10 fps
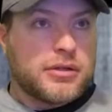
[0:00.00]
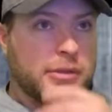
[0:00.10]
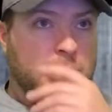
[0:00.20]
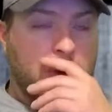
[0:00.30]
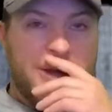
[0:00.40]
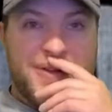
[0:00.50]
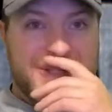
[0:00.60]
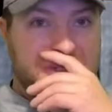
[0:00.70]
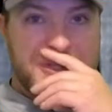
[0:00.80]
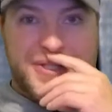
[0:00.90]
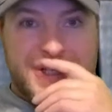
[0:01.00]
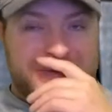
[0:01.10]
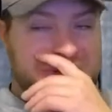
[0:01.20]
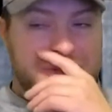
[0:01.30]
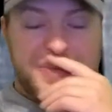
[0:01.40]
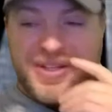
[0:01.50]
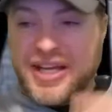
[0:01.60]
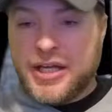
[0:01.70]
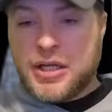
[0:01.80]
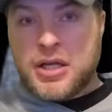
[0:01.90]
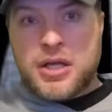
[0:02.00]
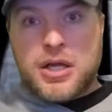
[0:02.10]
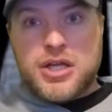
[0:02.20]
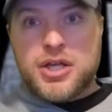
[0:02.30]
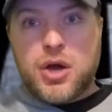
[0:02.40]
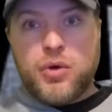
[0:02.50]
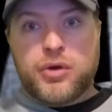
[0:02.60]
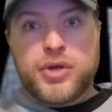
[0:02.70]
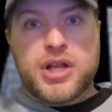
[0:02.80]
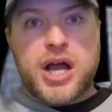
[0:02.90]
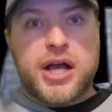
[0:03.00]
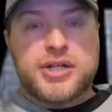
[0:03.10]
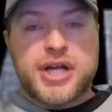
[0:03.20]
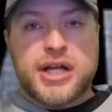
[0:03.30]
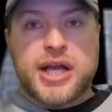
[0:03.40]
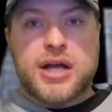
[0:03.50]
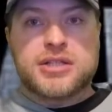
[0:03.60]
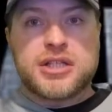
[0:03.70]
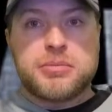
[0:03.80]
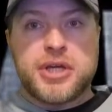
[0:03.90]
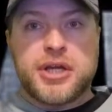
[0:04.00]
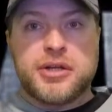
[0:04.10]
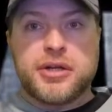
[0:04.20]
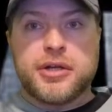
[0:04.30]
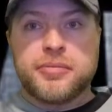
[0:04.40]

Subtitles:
Like my wife has a jersey of his, but like you don't want to rely on Janikowski being your,